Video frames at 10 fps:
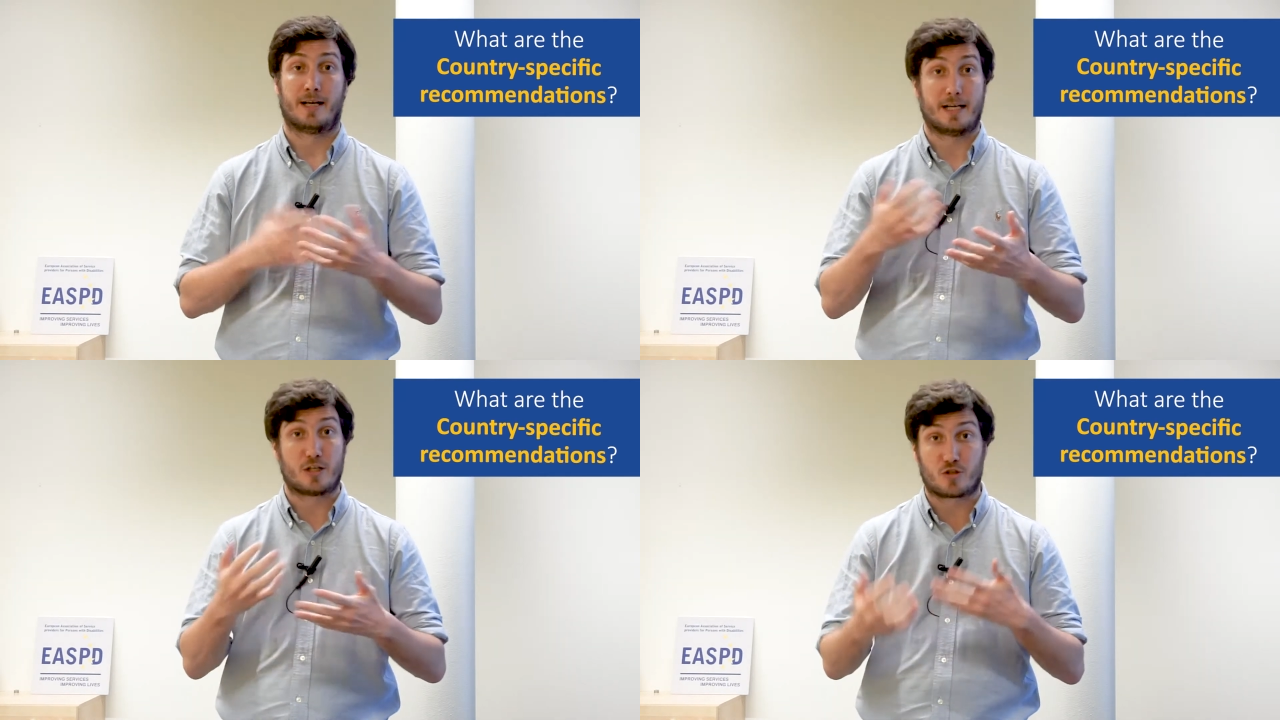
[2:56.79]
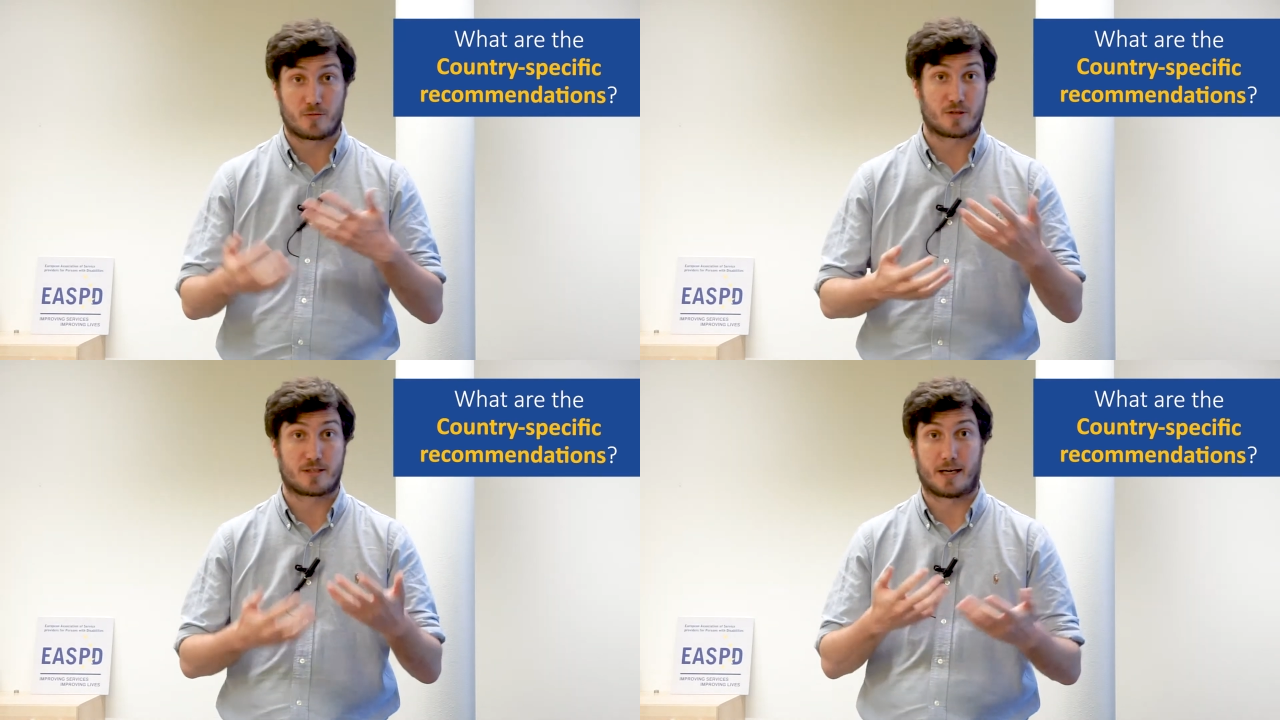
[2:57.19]

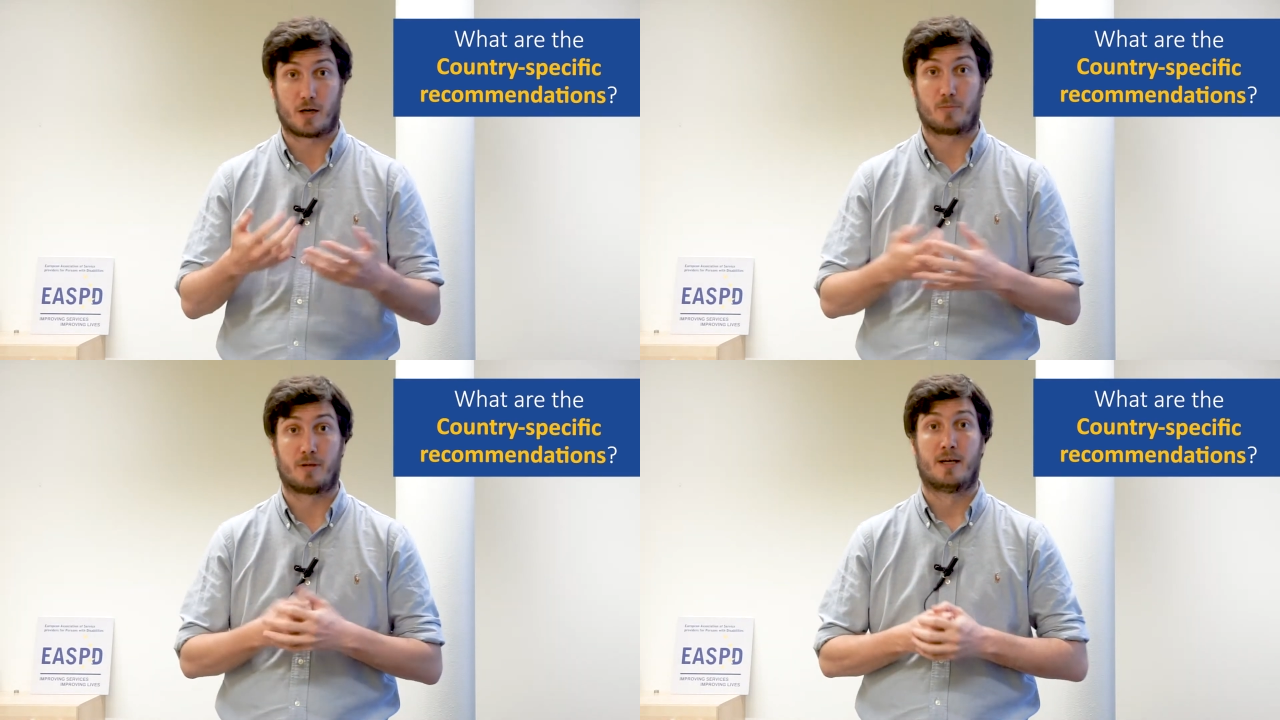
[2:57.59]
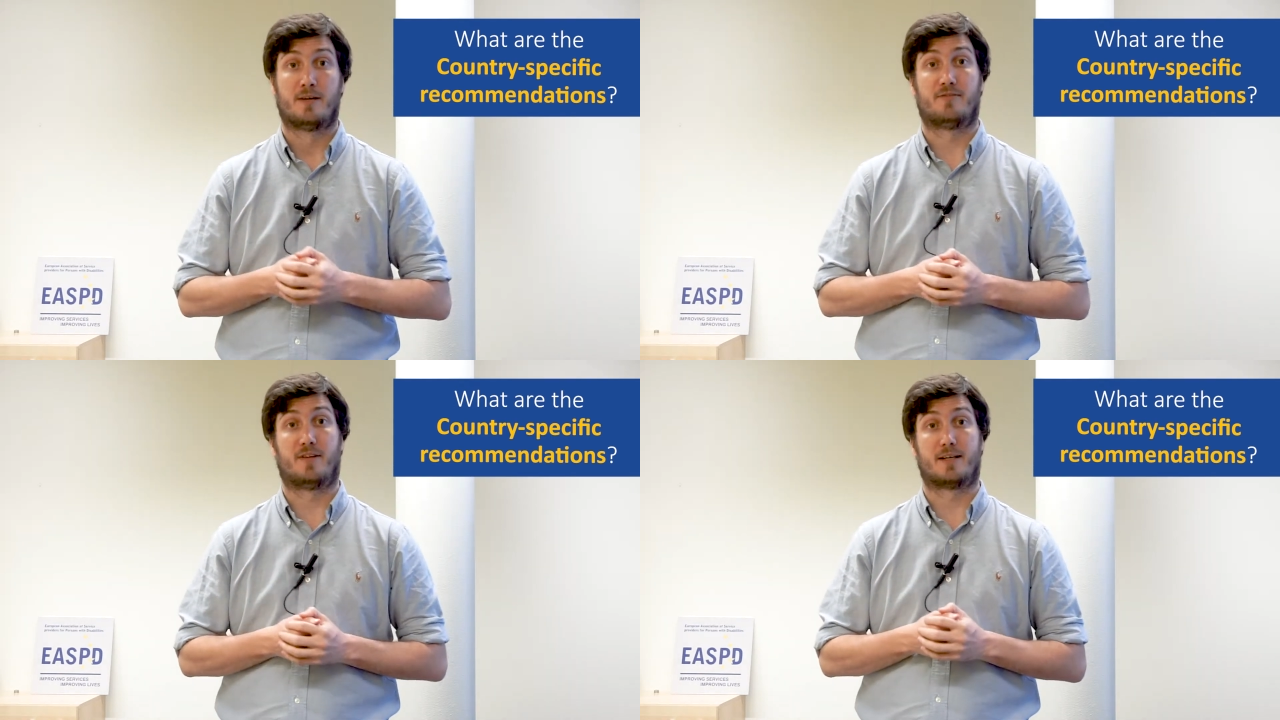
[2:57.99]
instruments to help
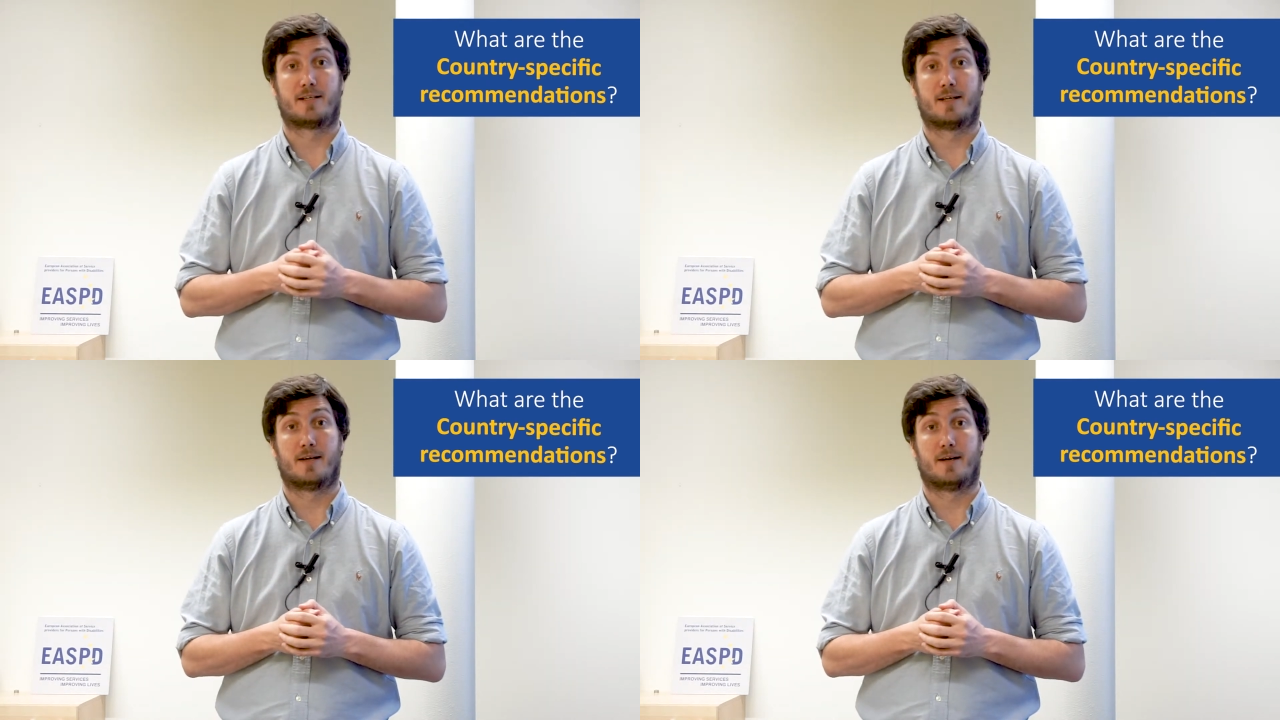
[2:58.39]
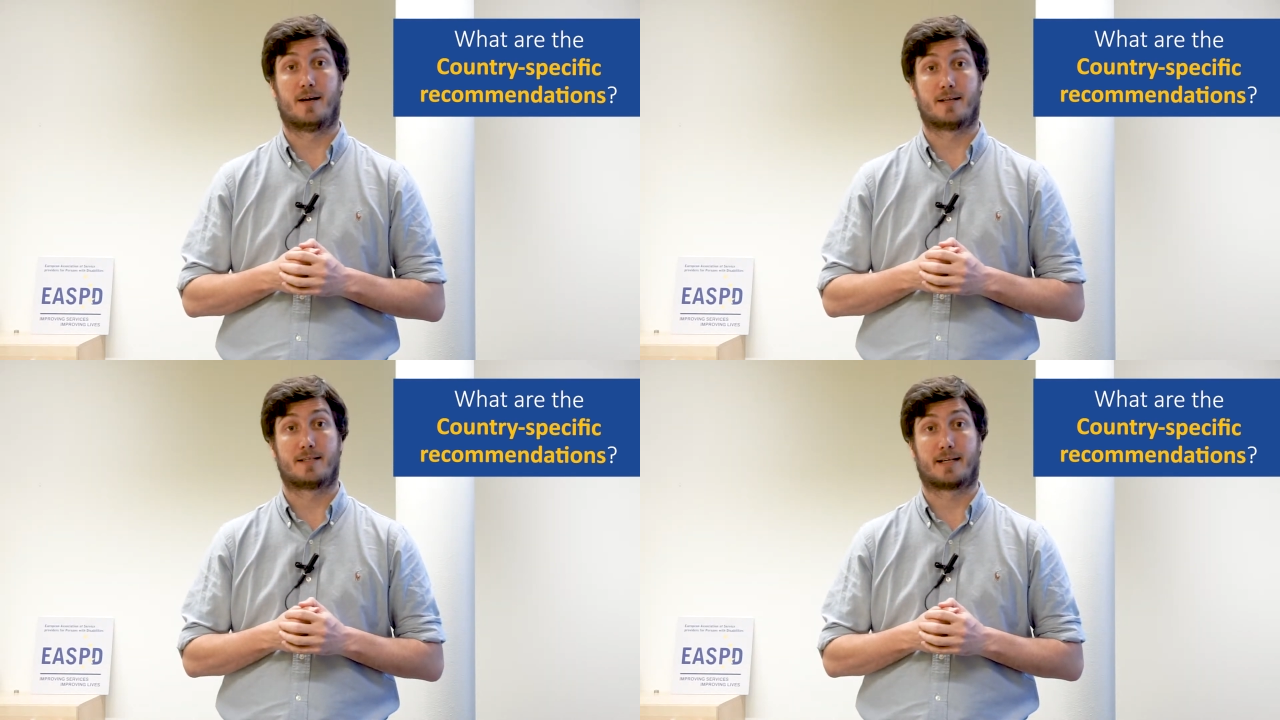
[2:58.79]
fund
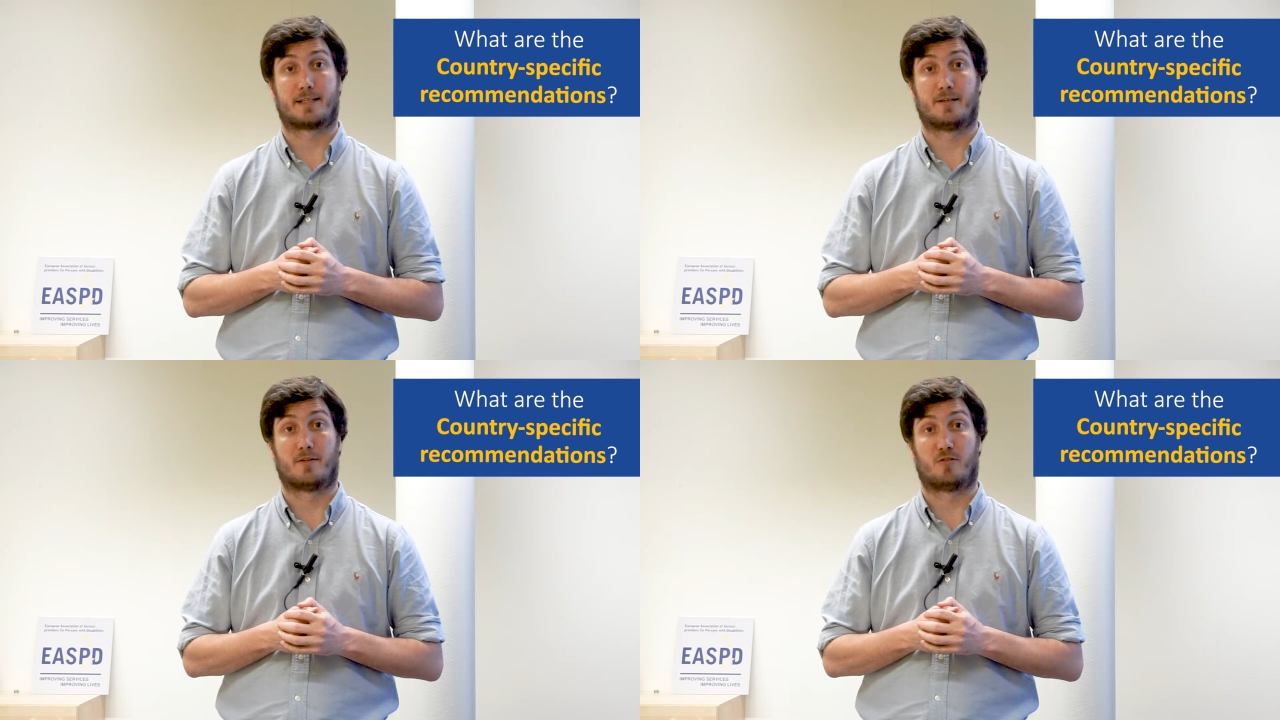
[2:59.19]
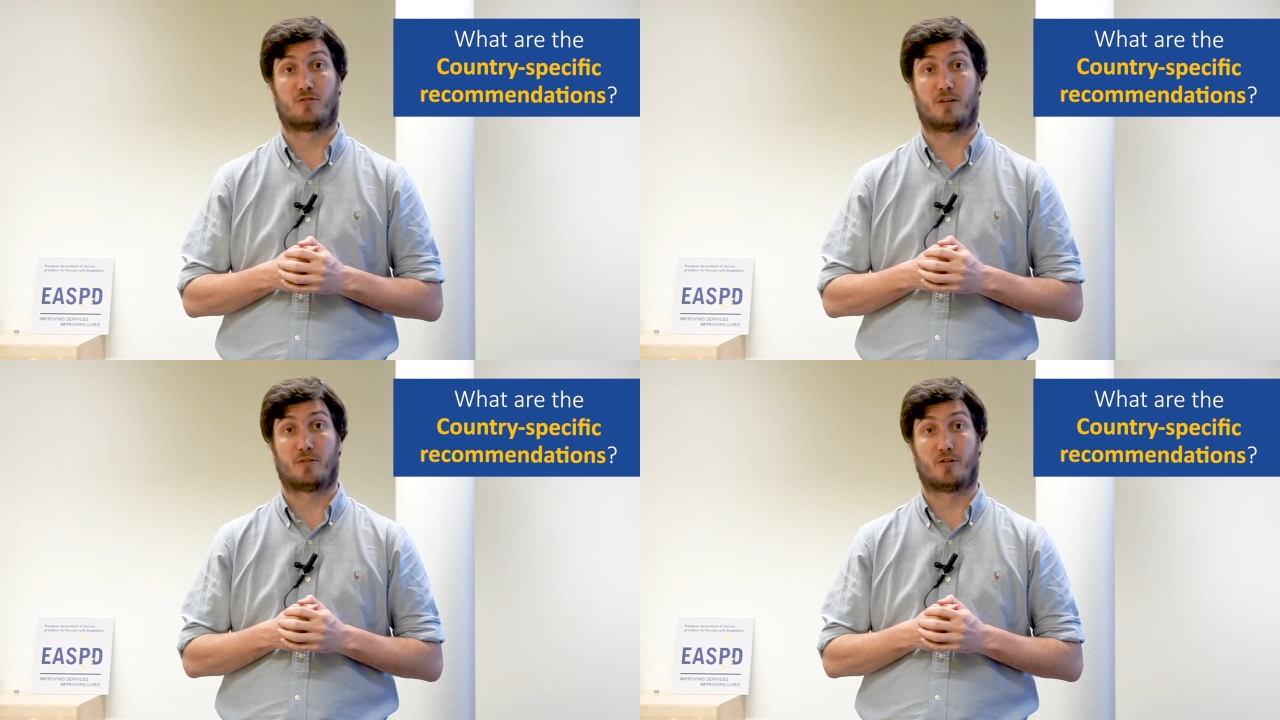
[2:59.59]
our sector
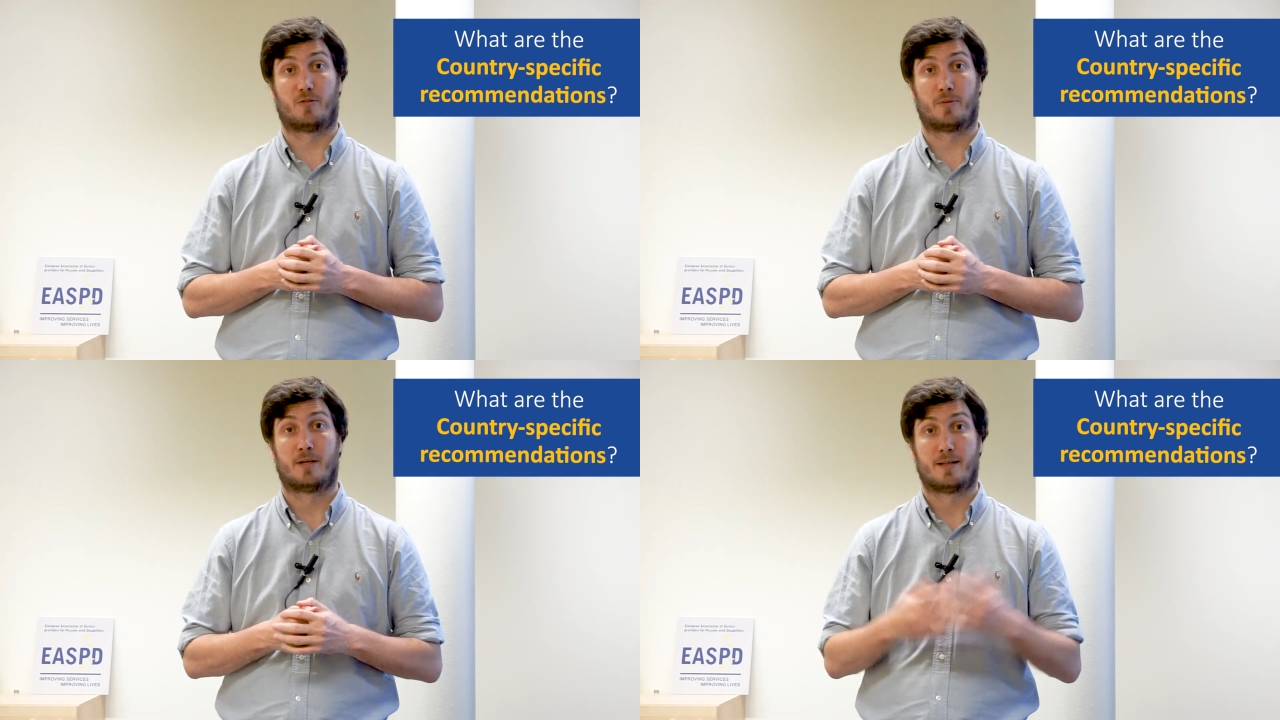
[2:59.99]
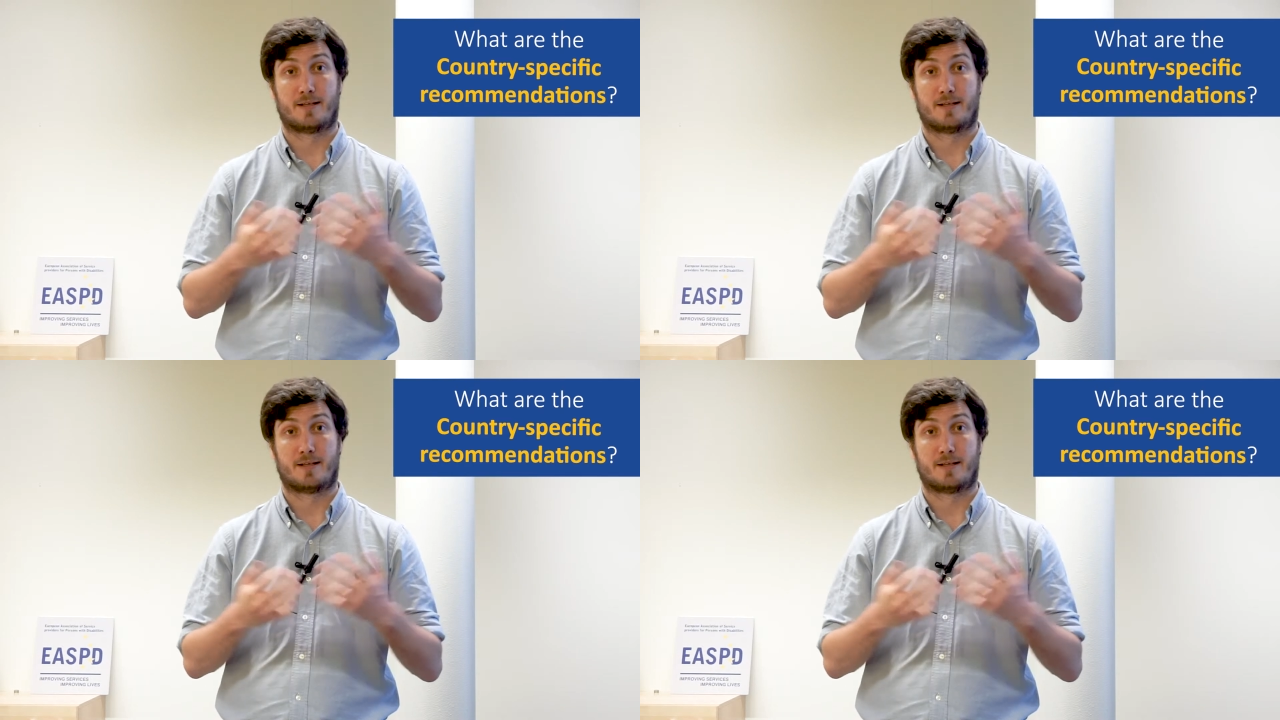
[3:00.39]
throughout Europe.